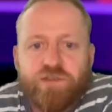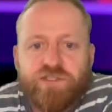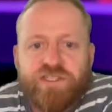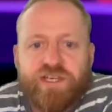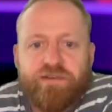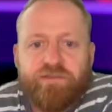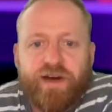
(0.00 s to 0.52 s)
You'll
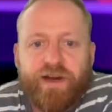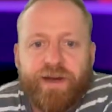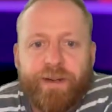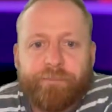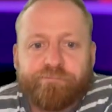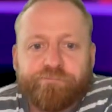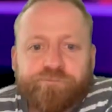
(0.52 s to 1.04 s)
see that
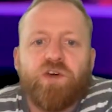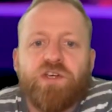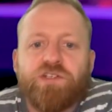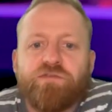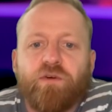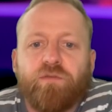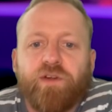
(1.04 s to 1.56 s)
um,
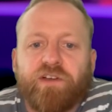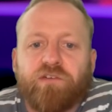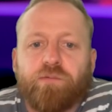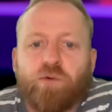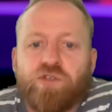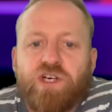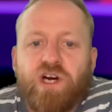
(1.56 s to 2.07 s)
there's the
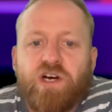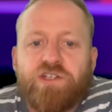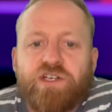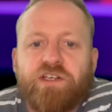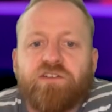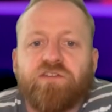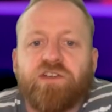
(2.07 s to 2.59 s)
flexible
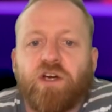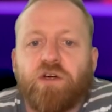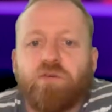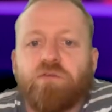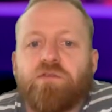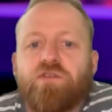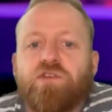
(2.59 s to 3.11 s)
charging,
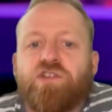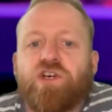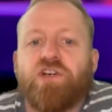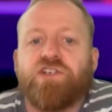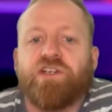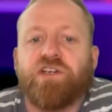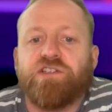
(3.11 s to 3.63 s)
so
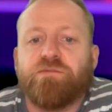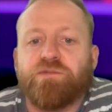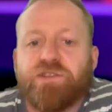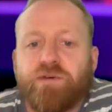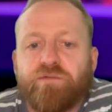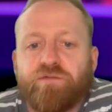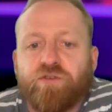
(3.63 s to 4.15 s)
charging
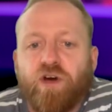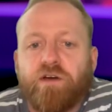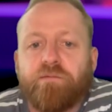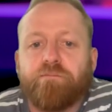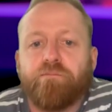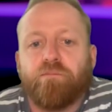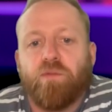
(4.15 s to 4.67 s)
customers up
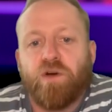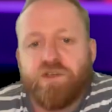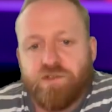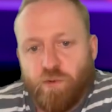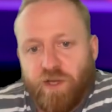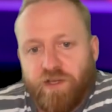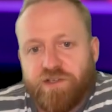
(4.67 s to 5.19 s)
front, but
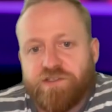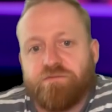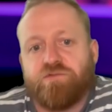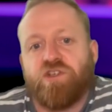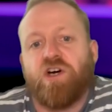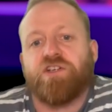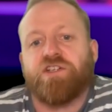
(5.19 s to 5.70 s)
as well as
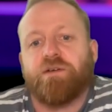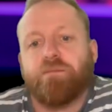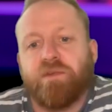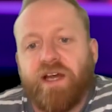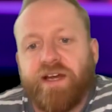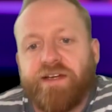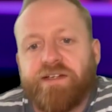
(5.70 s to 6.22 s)
charging
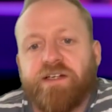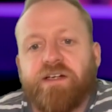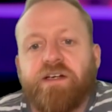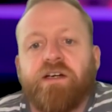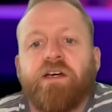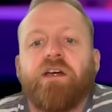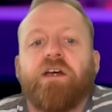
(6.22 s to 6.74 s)
them
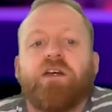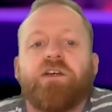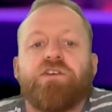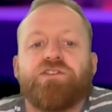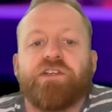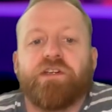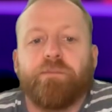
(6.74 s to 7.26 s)
later,
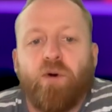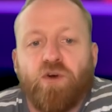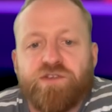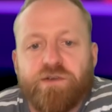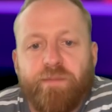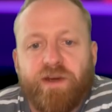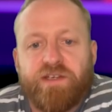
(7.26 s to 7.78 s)
using
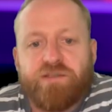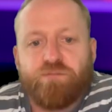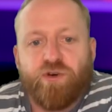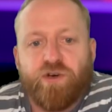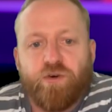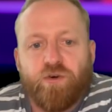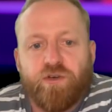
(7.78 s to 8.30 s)
deposit-based
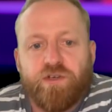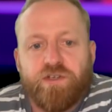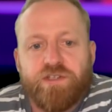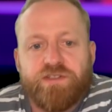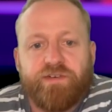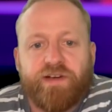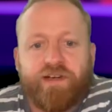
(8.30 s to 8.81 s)

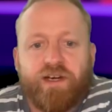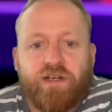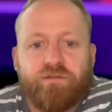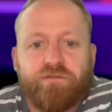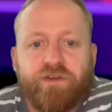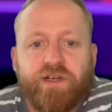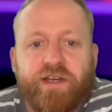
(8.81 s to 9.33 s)
pre-orders, that kind
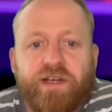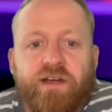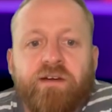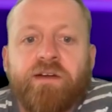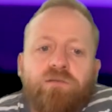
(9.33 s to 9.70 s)
of thing.